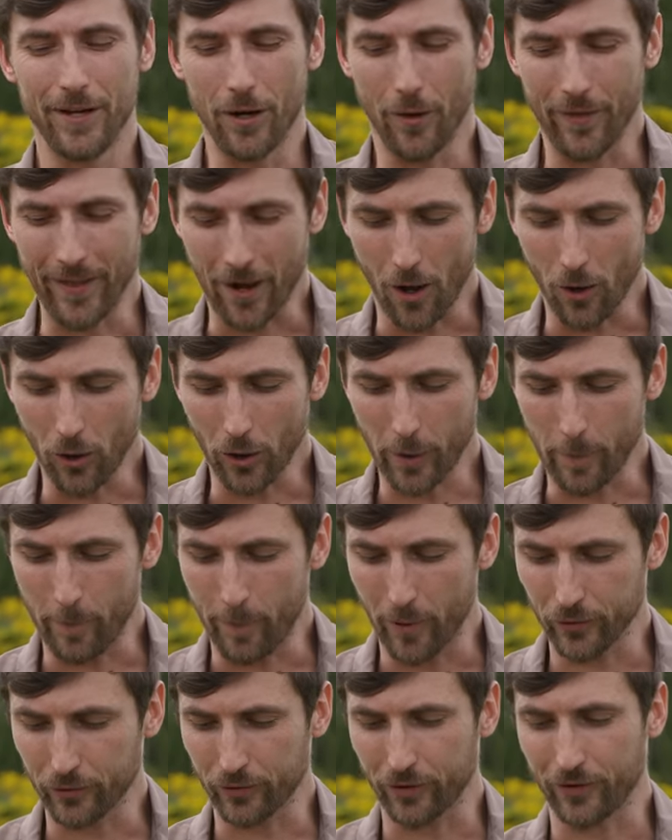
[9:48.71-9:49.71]
You know, they call it a
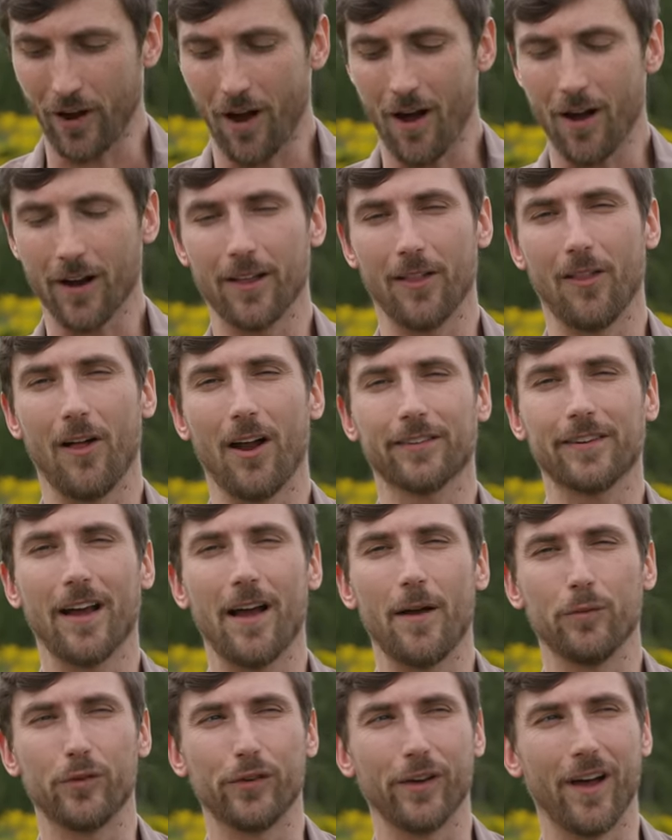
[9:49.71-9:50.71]
push to talk, and a lot of
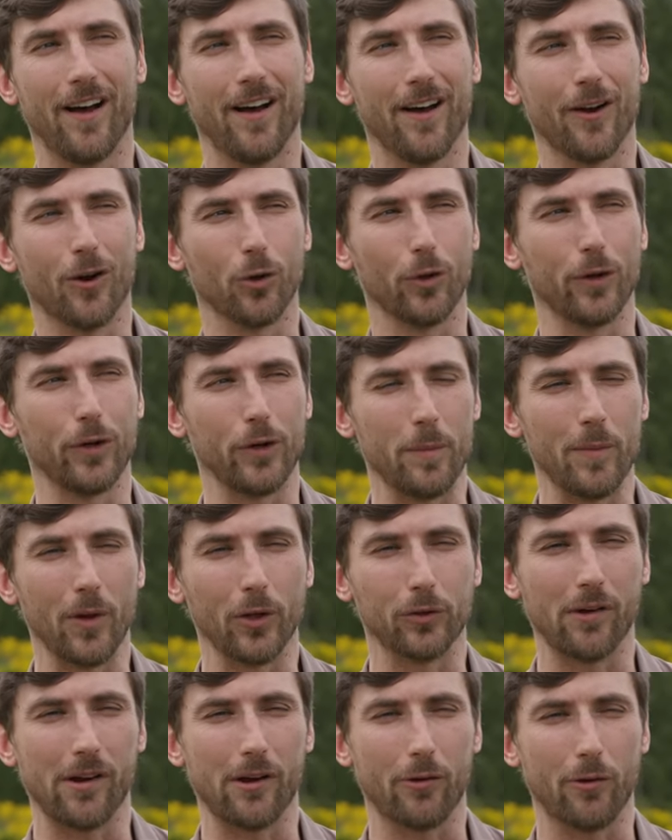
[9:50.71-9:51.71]
times uh, early in your
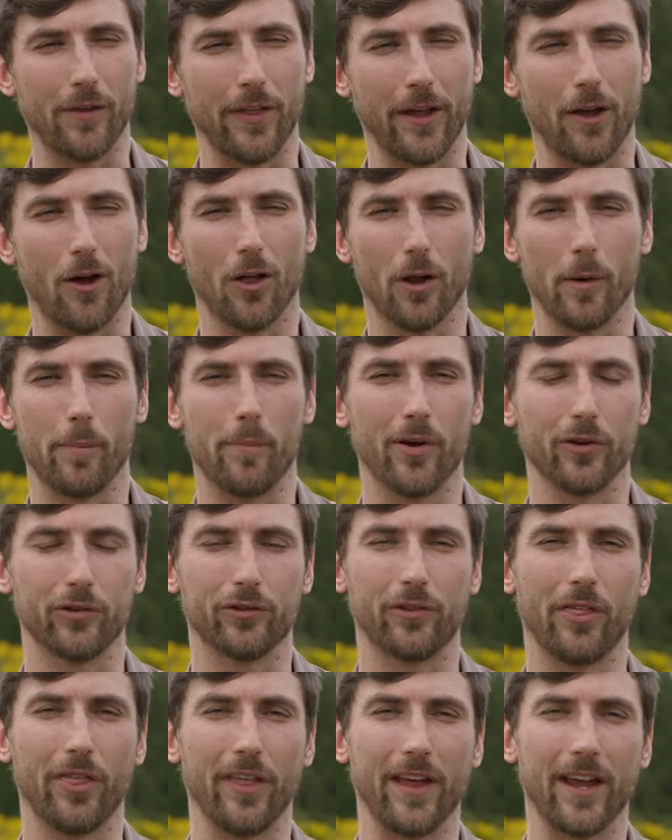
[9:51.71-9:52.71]
military career, they call it a
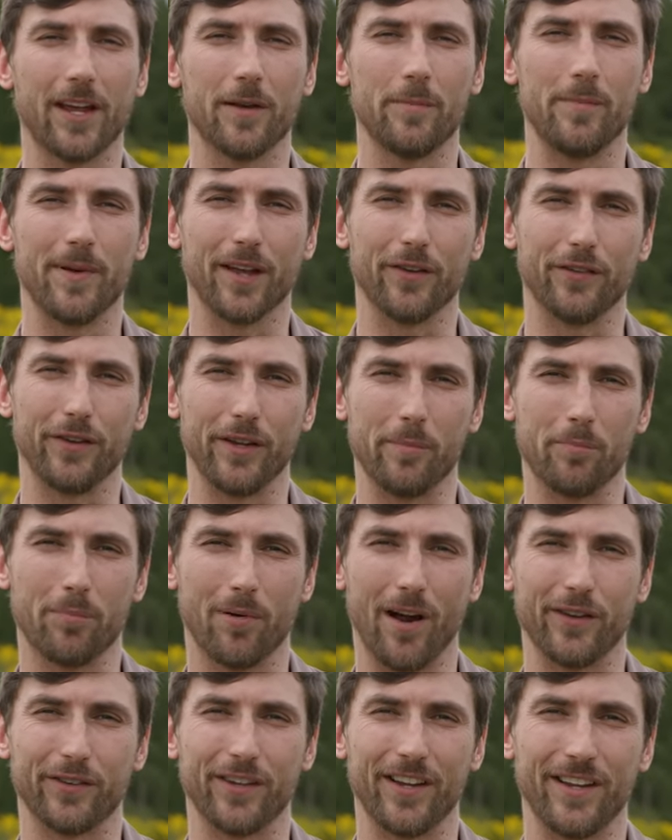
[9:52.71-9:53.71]
push to think because you
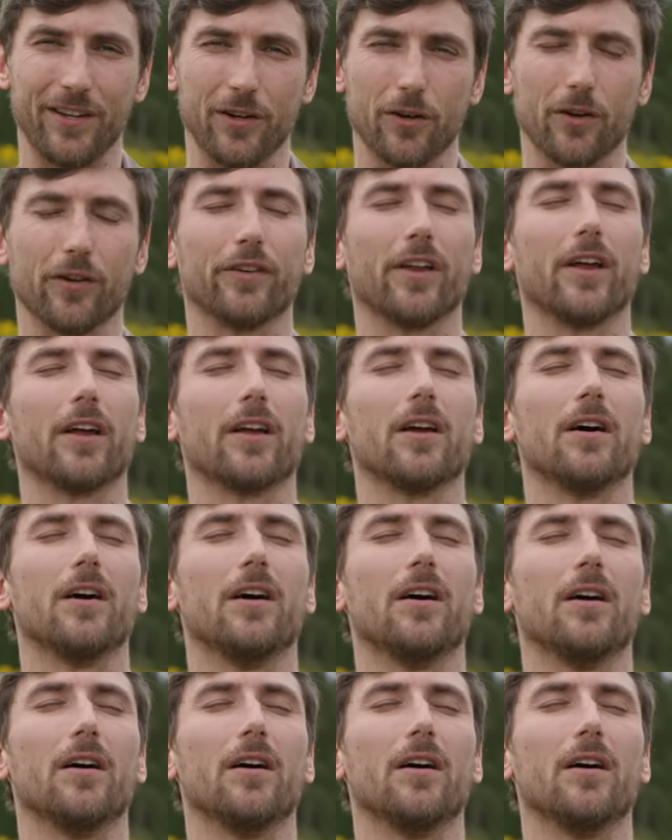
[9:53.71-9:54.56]
press it and you're just like,